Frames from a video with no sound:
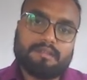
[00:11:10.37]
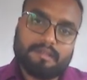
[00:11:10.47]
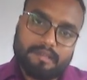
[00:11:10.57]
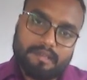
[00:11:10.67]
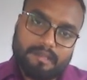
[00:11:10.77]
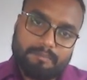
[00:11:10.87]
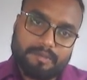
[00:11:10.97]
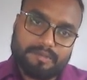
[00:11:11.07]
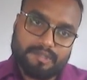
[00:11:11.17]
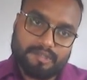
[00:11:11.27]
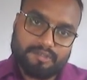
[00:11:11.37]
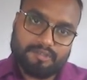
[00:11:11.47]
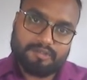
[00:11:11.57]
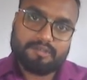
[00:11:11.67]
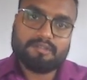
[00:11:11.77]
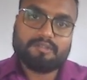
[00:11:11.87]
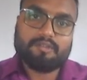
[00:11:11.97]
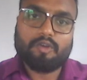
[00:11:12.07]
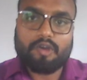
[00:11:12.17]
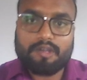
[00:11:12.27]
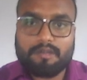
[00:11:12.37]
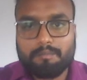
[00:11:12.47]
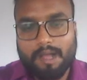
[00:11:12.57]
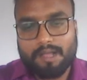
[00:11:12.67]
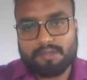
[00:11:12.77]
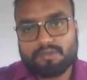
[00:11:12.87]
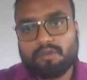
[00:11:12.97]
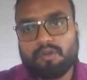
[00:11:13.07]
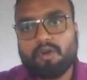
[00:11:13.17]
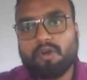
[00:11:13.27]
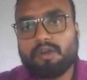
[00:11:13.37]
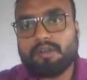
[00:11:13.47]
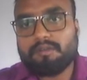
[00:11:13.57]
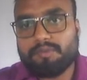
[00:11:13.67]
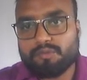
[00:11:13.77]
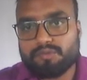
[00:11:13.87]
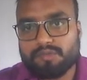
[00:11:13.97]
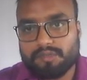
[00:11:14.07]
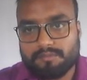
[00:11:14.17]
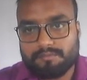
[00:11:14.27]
in present or in past or in future,